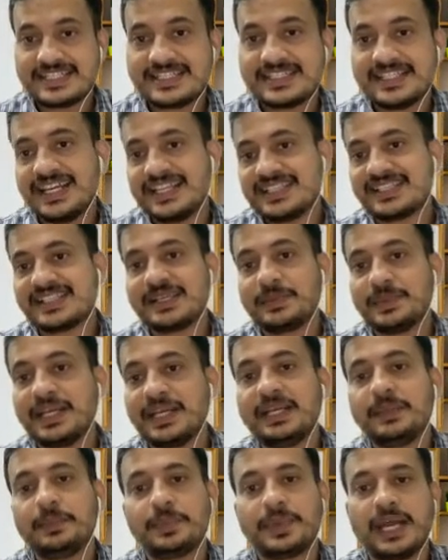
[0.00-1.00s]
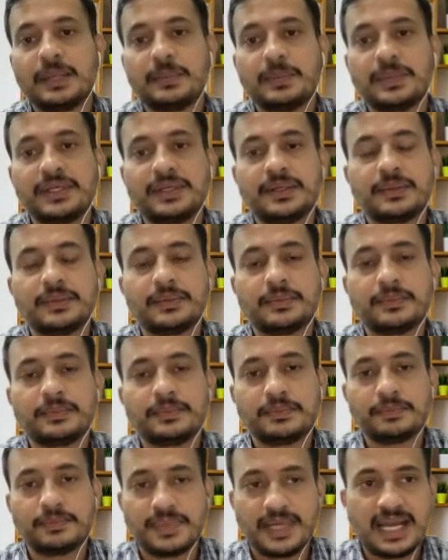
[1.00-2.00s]
the NCBI Primer
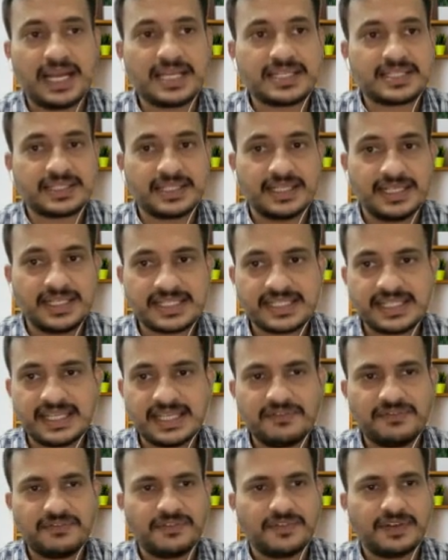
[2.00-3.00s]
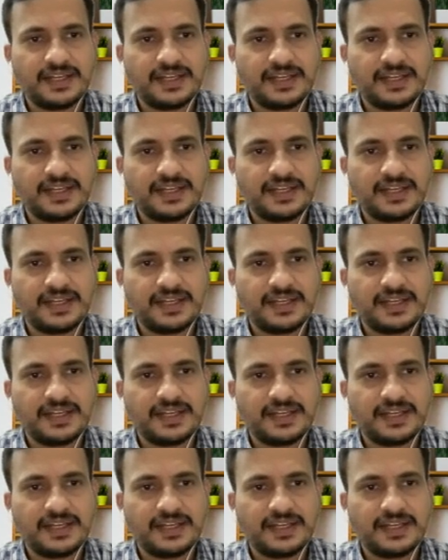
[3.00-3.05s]
BLAST itself.